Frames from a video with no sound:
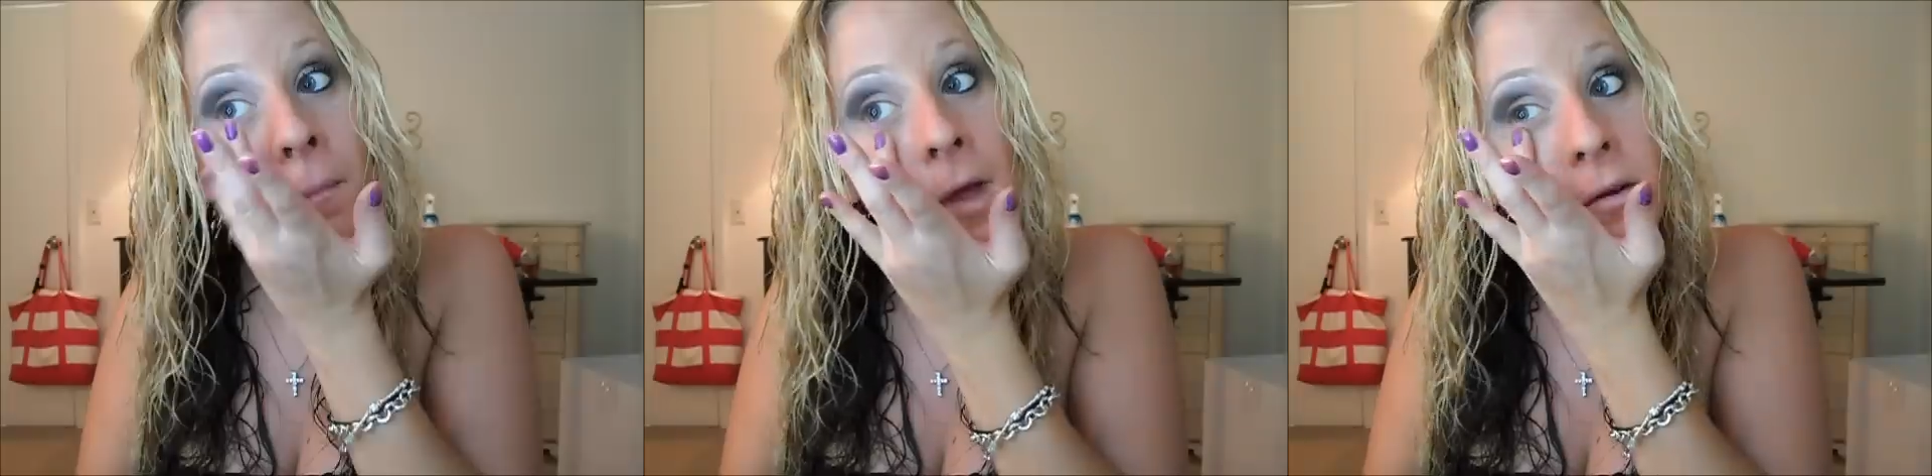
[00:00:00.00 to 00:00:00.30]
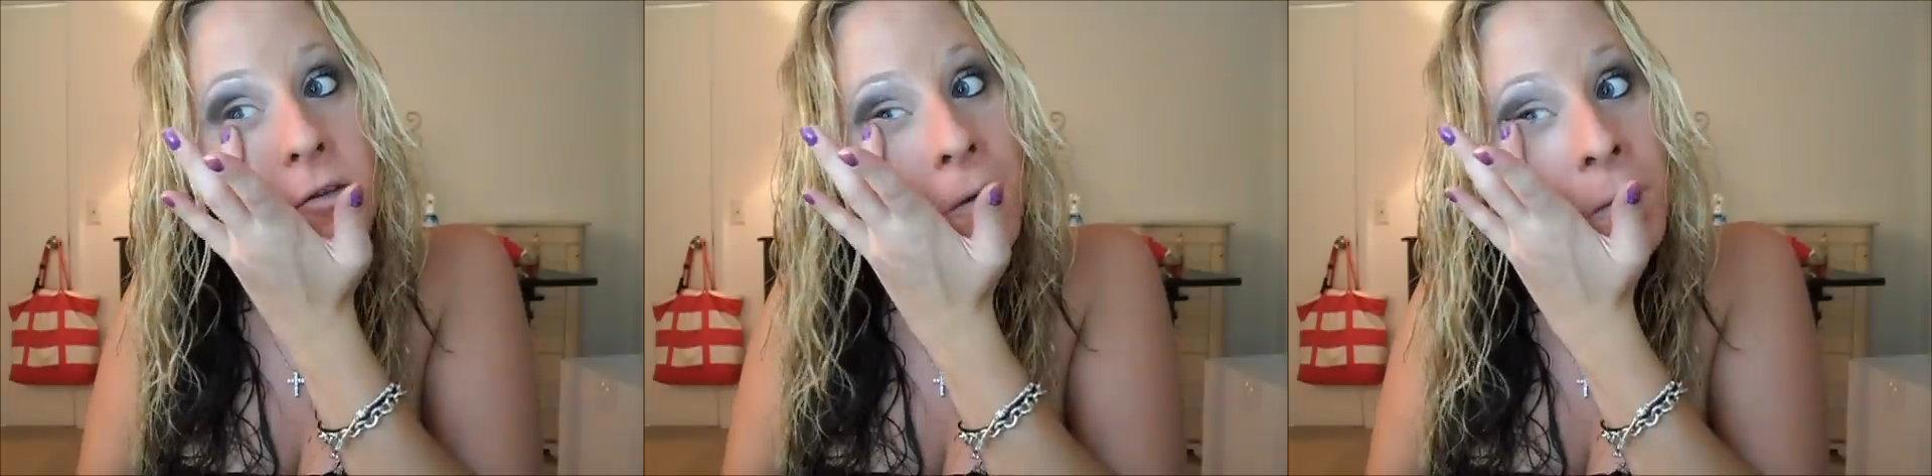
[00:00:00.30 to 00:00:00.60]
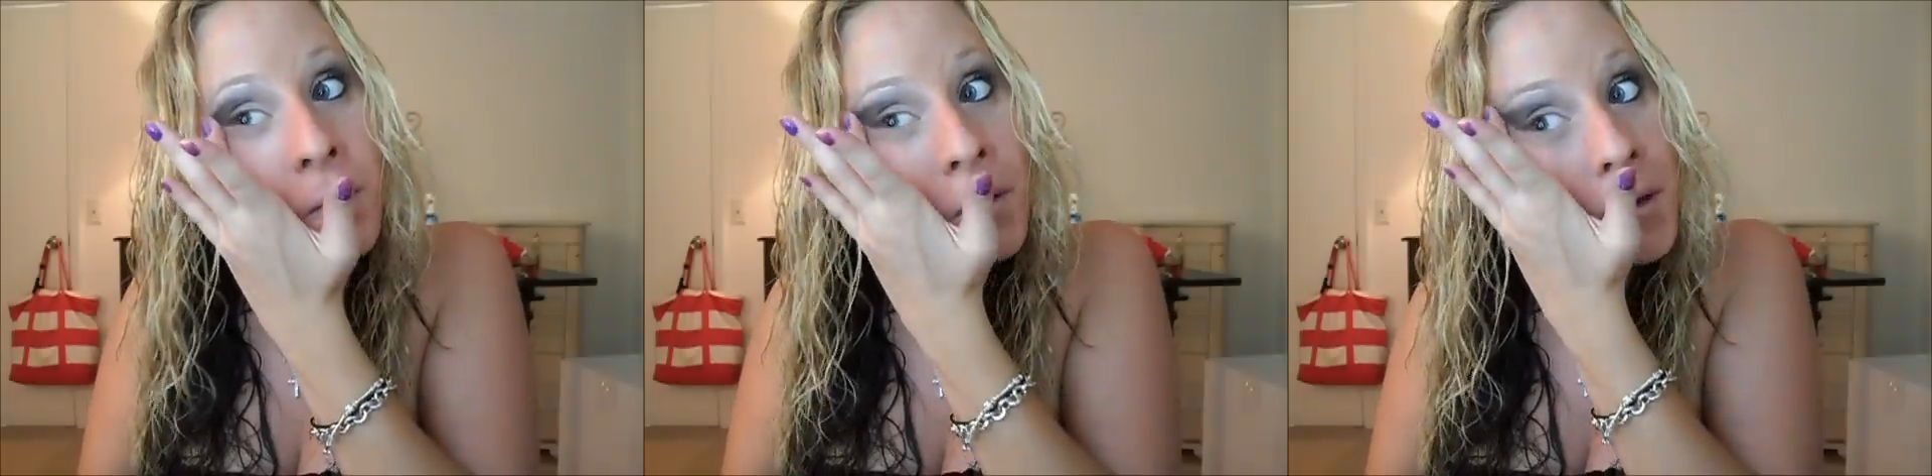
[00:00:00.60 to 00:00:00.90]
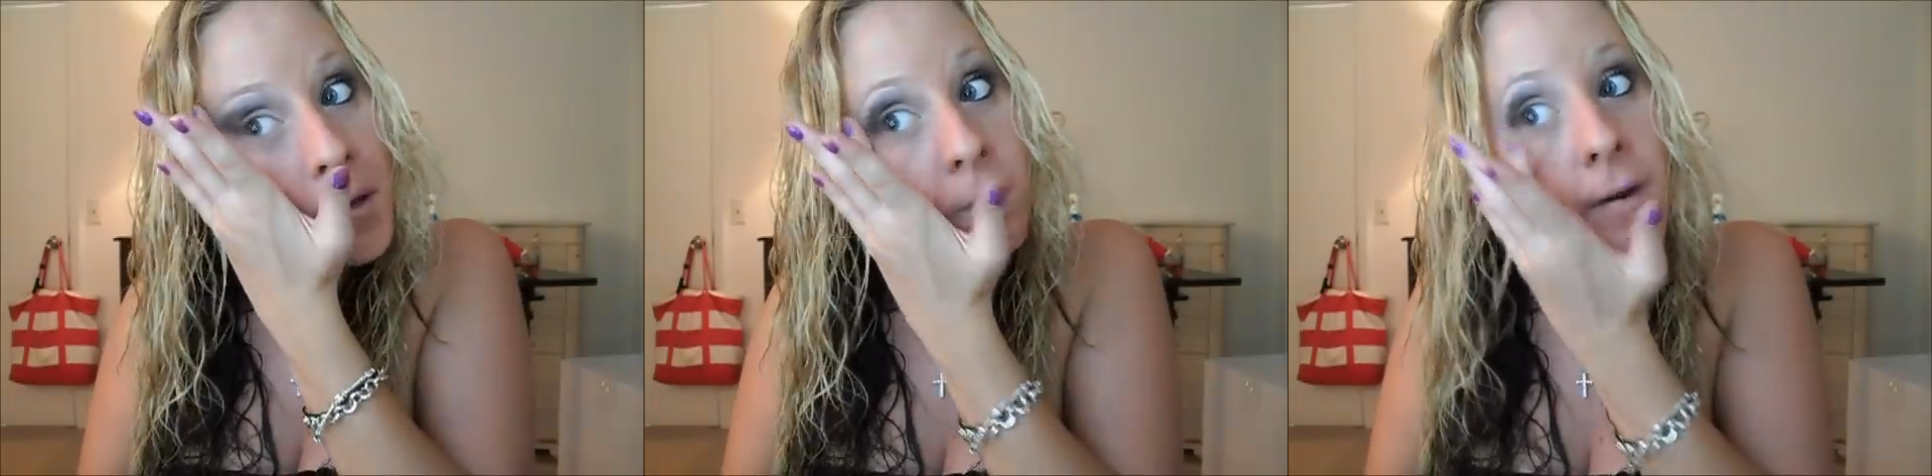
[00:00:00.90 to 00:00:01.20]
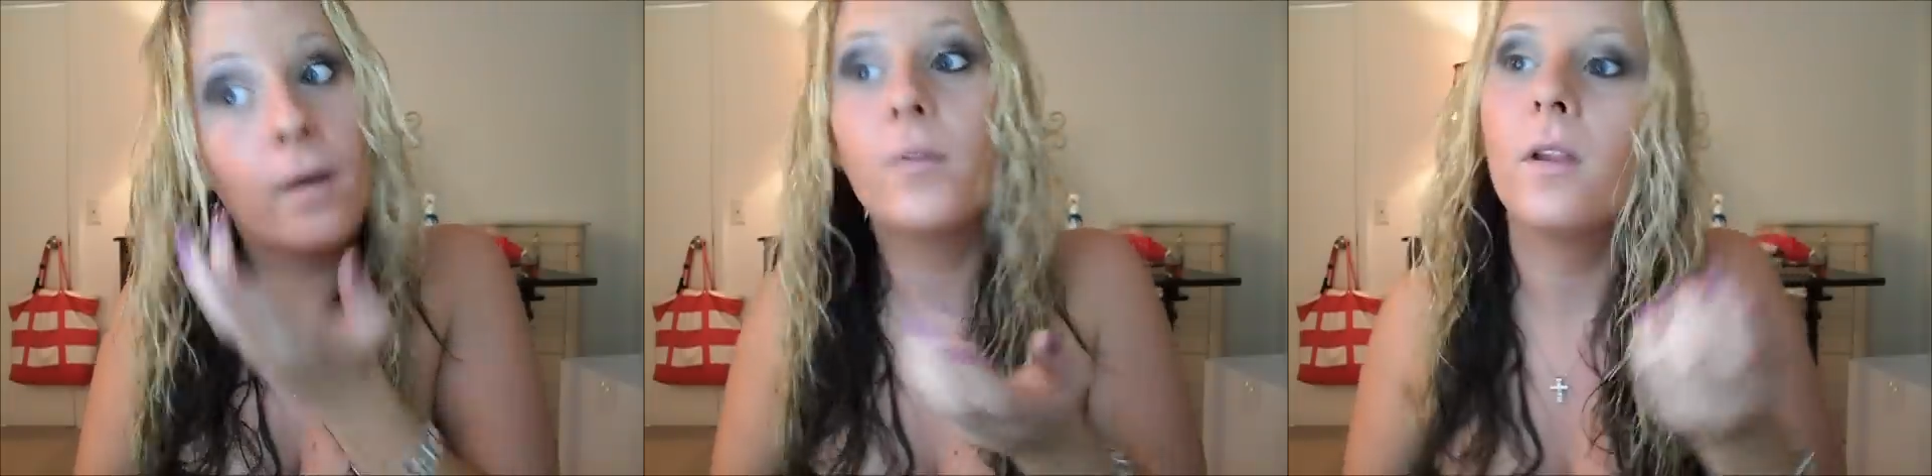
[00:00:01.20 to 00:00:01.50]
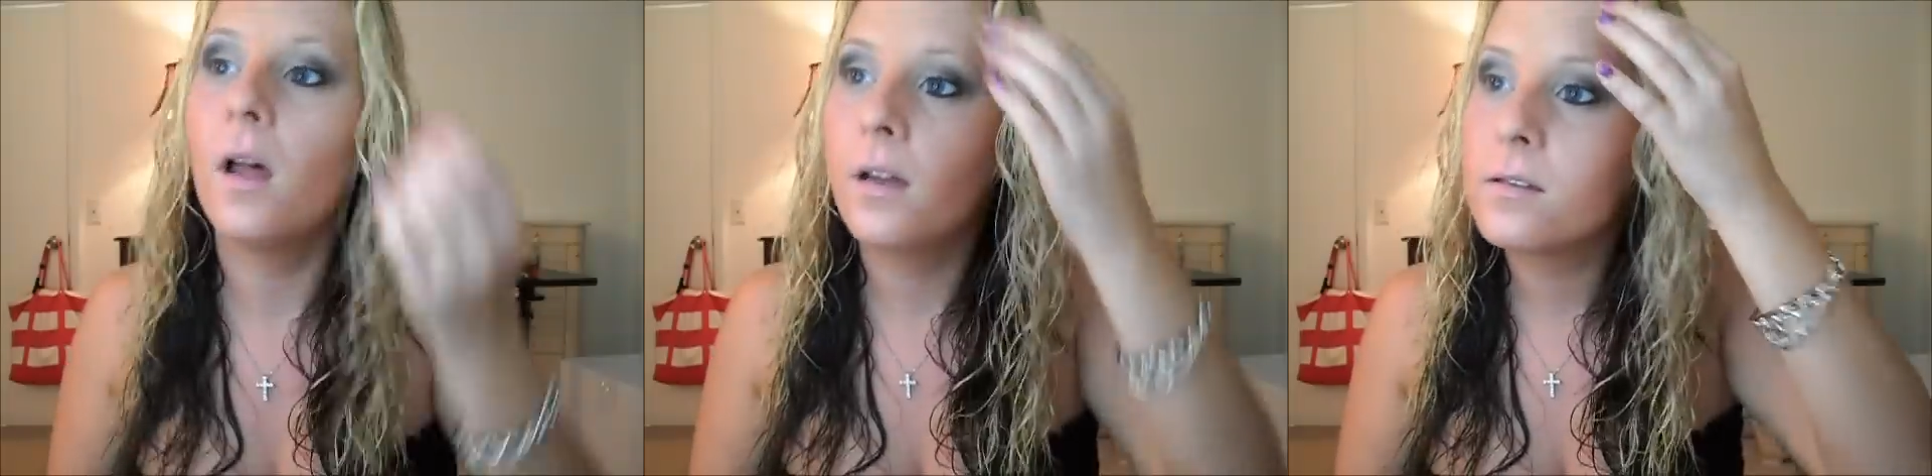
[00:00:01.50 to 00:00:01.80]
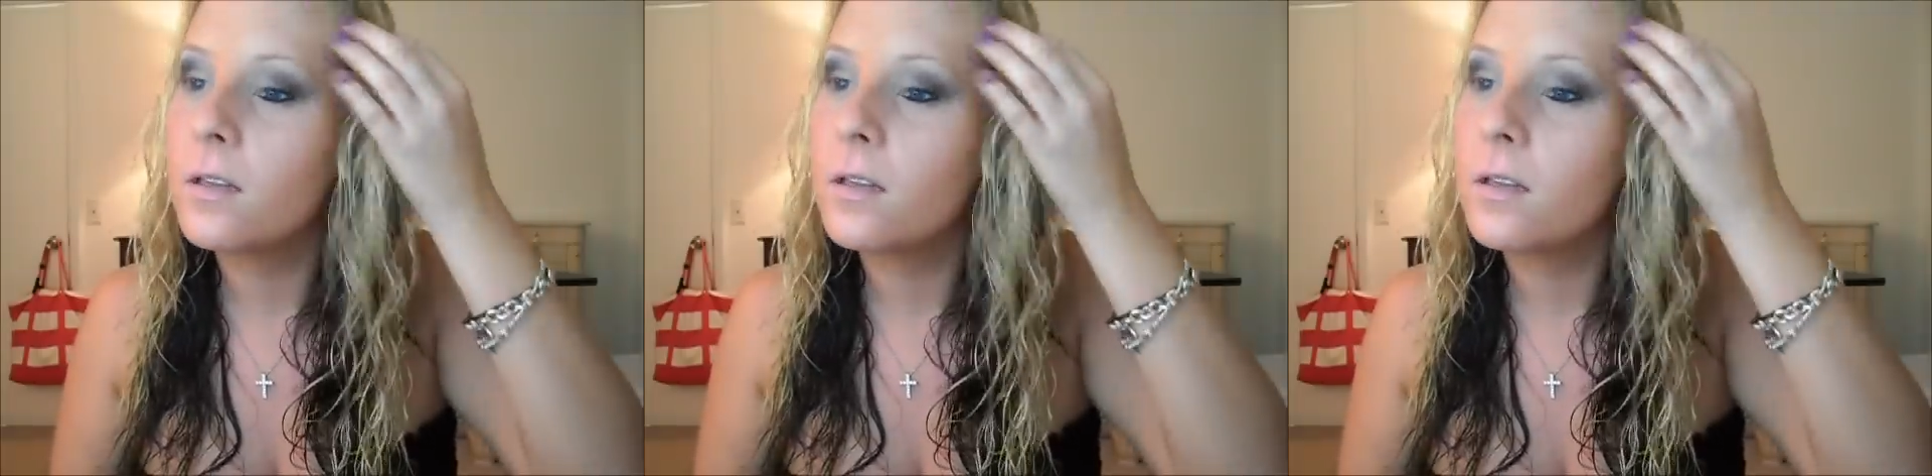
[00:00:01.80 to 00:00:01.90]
that's just to even up the lines.